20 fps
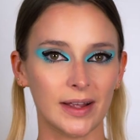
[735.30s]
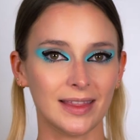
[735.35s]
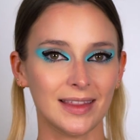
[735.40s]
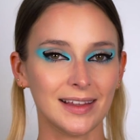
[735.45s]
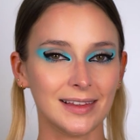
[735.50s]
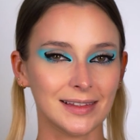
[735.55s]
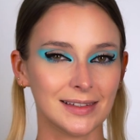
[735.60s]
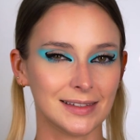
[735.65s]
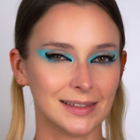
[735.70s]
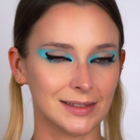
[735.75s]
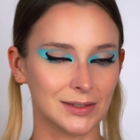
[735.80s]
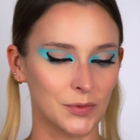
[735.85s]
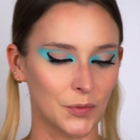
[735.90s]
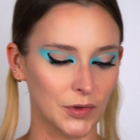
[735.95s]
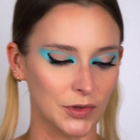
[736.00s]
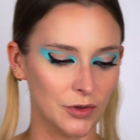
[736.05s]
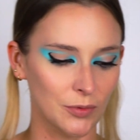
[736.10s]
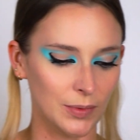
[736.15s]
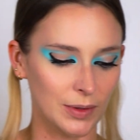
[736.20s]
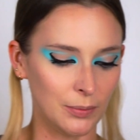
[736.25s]
I think this is going
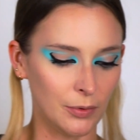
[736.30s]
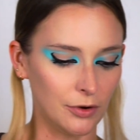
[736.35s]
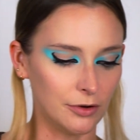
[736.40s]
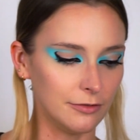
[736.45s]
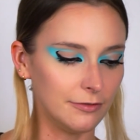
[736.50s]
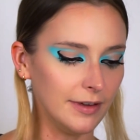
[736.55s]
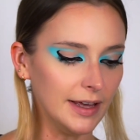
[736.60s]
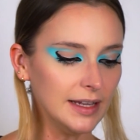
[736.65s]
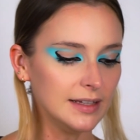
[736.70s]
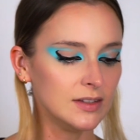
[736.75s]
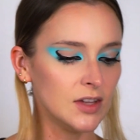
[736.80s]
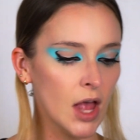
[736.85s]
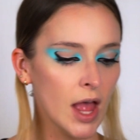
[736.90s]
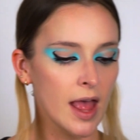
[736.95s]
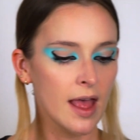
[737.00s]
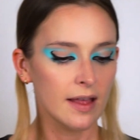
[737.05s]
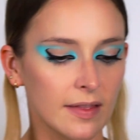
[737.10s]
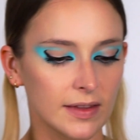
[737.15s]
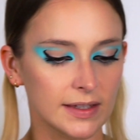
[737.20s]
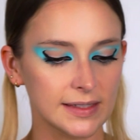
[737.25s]
to be perfect.
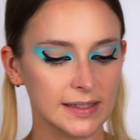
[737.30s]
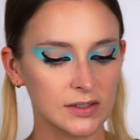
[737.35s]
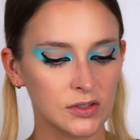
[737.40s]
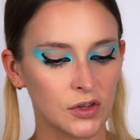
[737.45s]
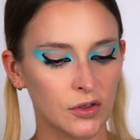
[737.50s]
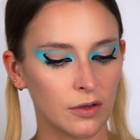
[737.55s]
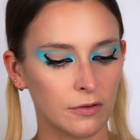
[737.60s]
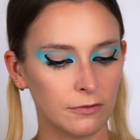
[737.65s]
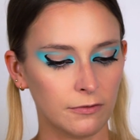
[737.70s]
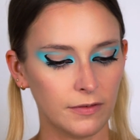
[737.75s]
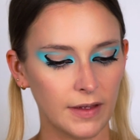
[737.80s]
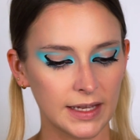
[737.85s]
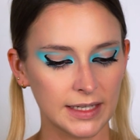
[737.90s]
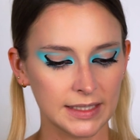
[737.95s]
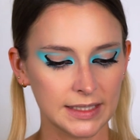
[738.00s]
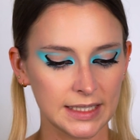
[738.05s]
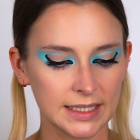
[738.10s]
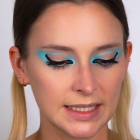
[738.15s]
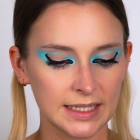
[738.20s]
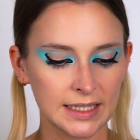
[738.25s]
This is the
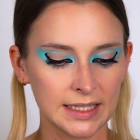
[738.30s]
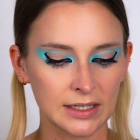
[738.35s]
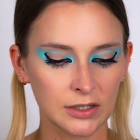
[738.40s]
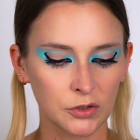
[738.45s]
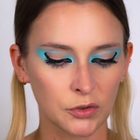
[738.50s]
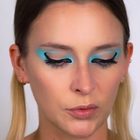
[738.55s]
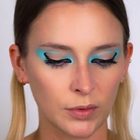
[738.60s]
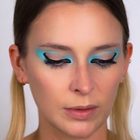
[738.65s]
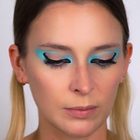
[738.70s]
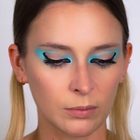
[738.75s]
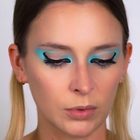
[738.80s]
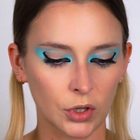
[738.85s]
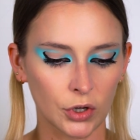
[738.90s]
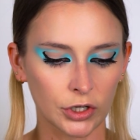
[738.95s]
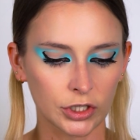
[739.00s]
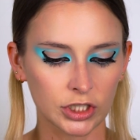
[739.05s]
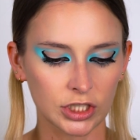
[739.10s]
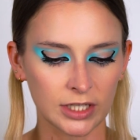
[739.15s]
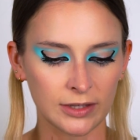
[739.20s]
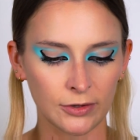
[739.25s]
Fenty cream
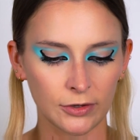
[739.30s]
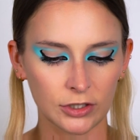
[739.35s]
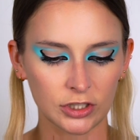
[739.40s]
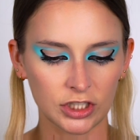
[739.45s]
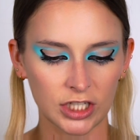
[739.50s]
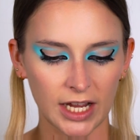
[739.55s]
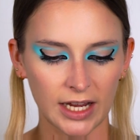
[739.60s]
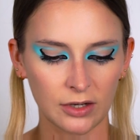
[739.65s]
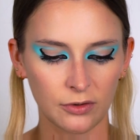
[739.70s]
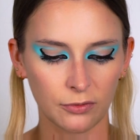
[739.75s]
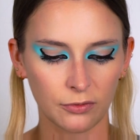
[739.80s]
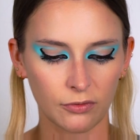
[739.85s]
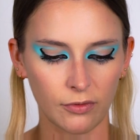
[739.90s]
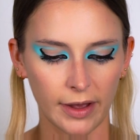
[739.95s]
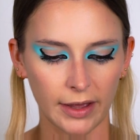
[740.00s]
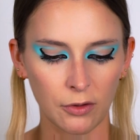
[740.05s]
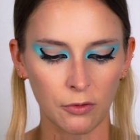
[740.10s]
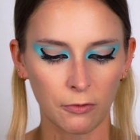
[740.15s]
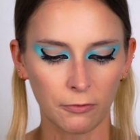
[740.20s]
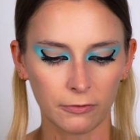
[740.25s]
blush in the shade
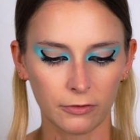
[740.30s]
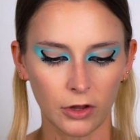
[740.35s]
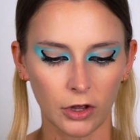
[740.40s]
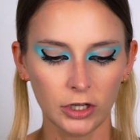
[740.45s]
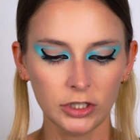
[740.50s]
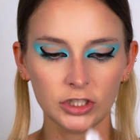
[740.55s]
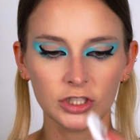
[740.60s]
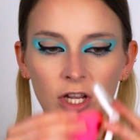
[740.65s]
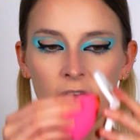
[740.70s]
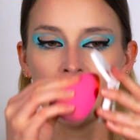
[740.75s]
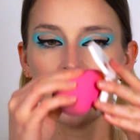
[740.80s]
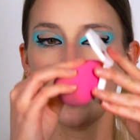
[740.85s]
Fuego Flush.